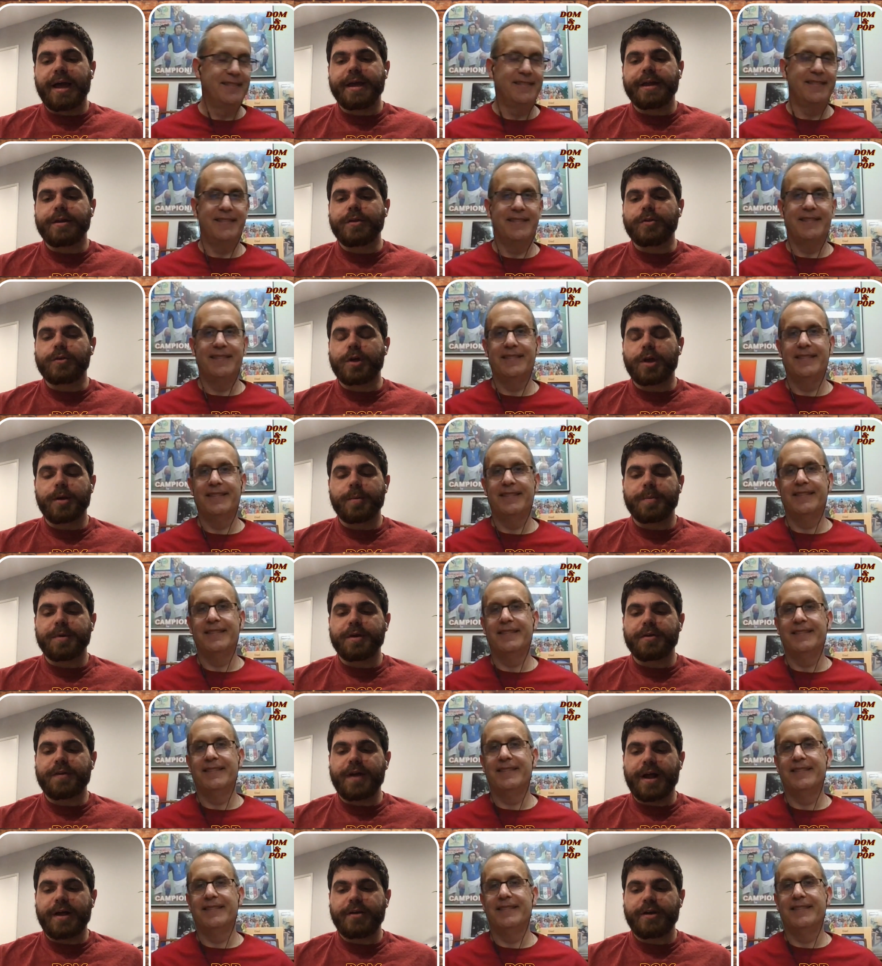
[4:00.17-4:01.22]
Speaker 1: He's going to be
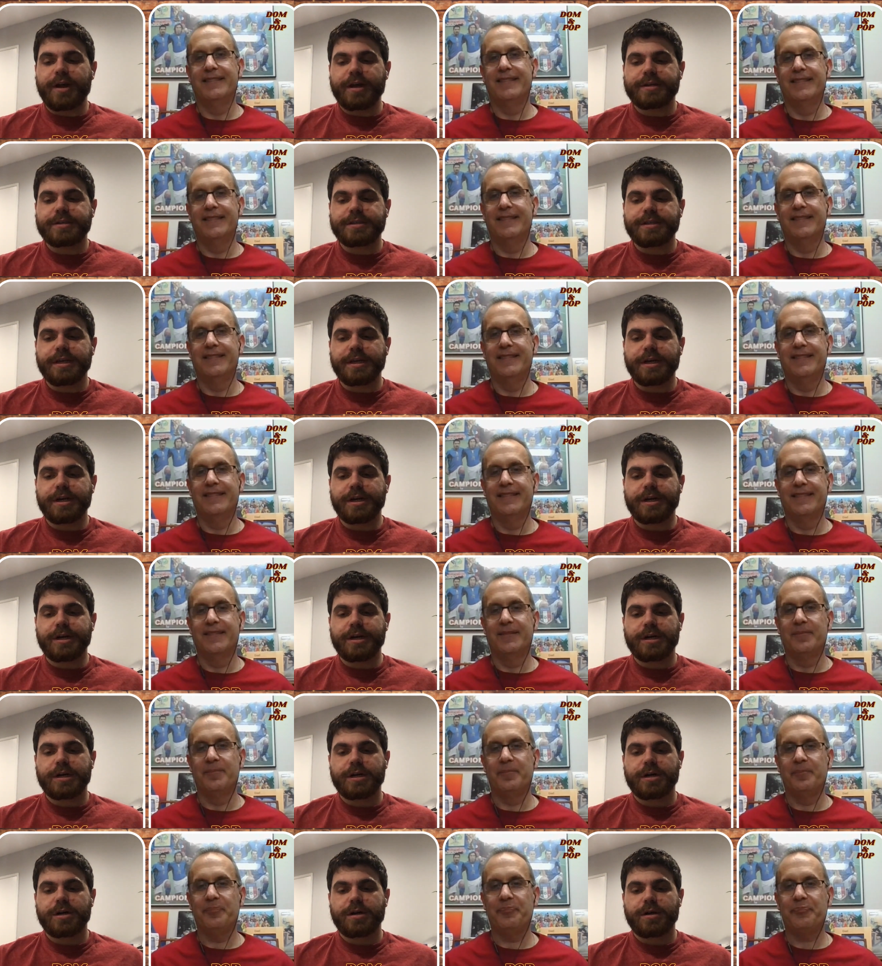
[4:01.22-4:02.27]
around next year.
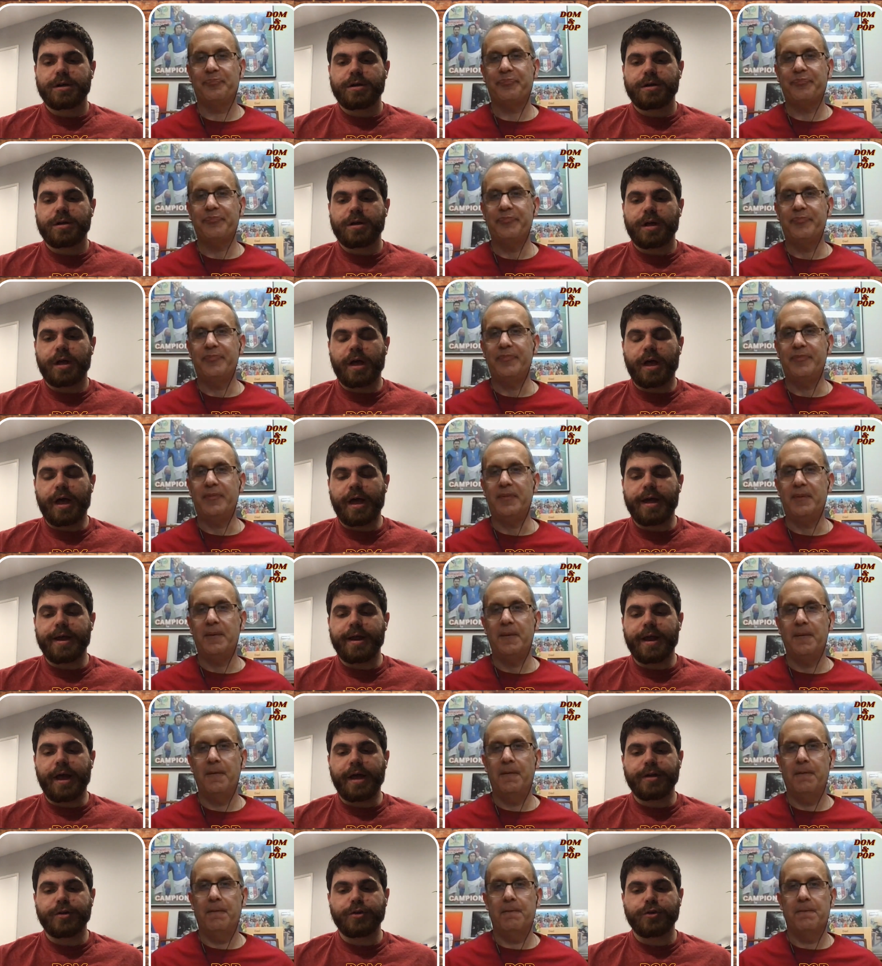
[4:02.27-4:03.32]
I I
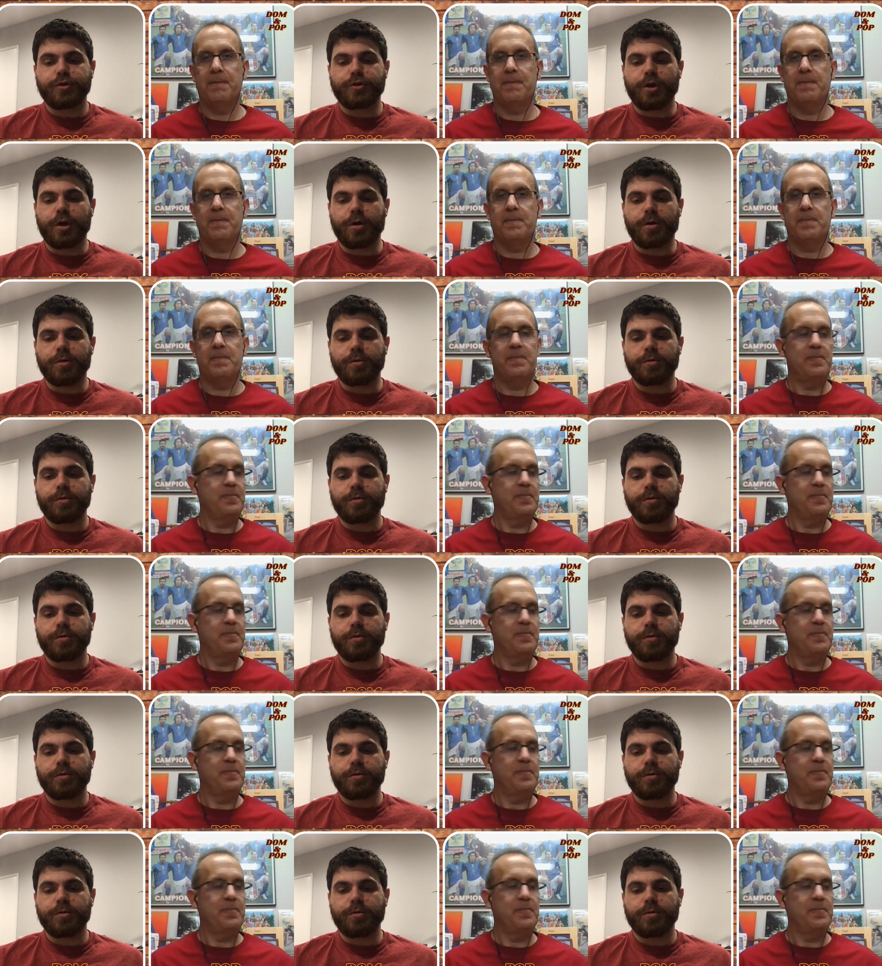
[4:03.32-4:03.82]
just don't.